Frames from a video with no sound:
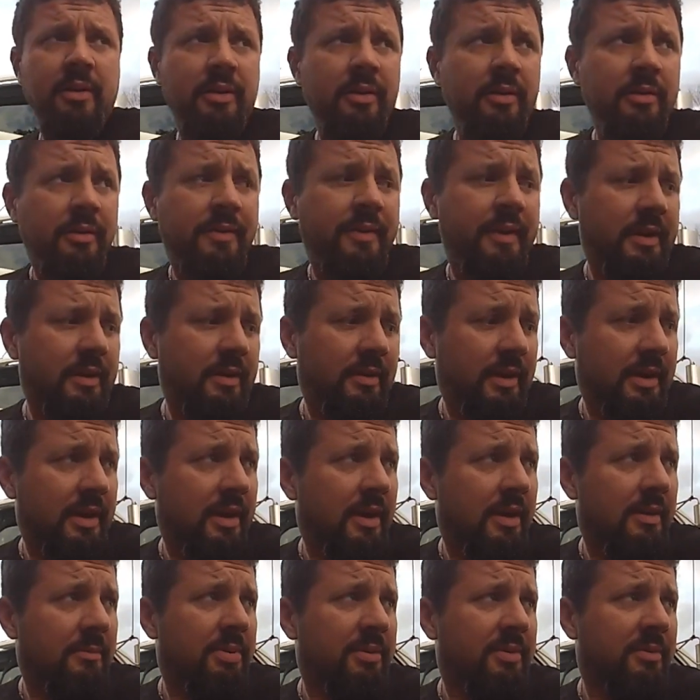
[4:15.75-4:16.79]
little thing to lay
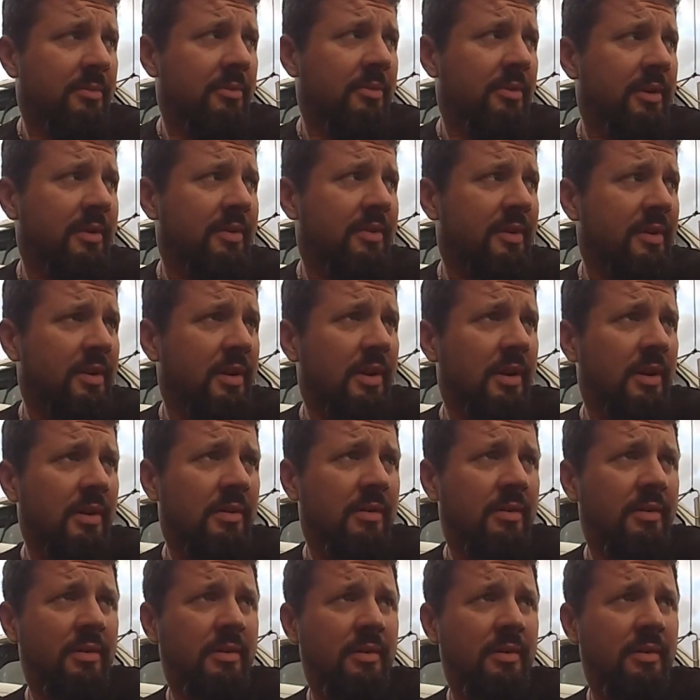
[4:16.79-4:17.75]
on, put some grease in there.